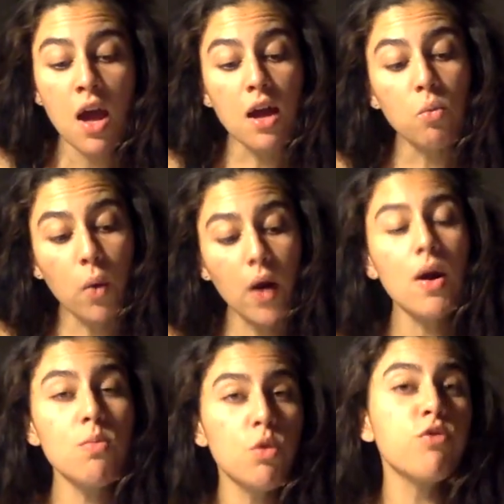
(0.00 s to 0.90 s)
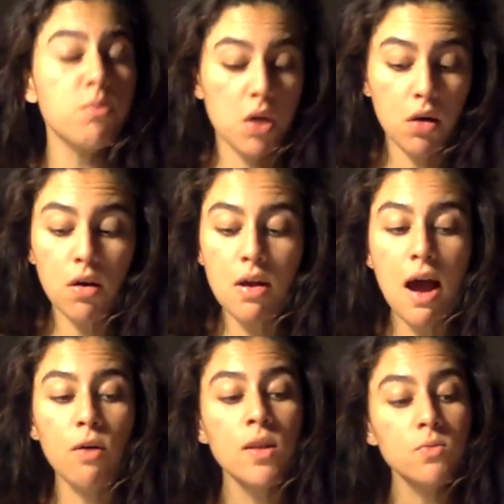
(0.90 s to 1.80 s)
And where I move from here on
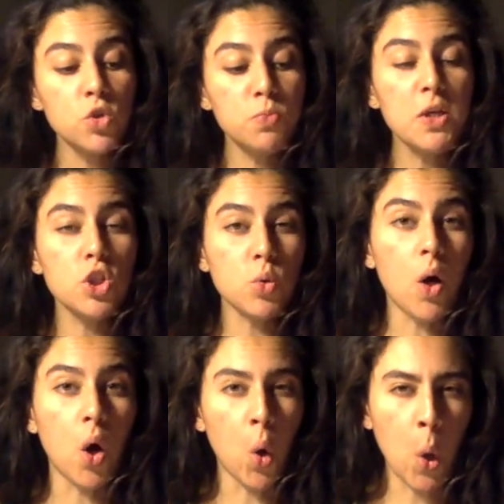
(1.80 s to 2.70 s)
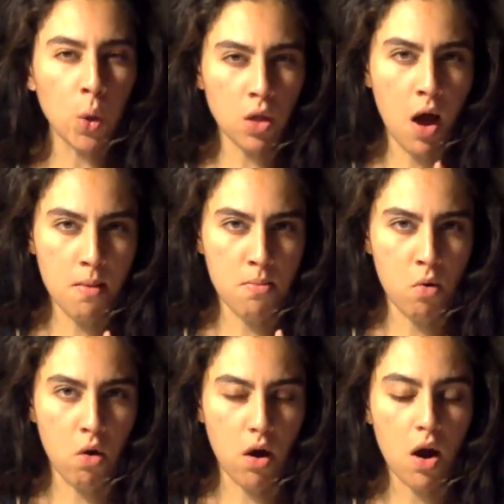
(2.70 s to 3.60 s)
out speaks to a whole lot
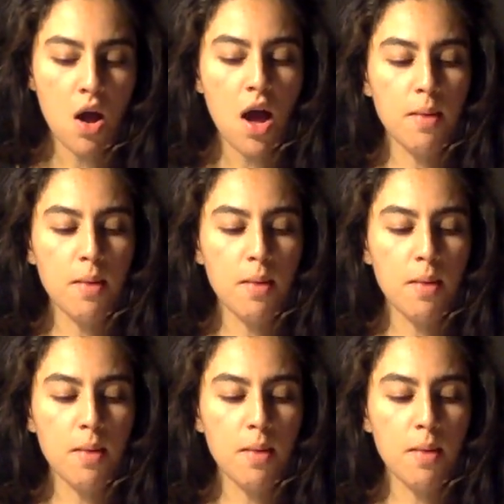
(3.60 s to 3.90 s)
more.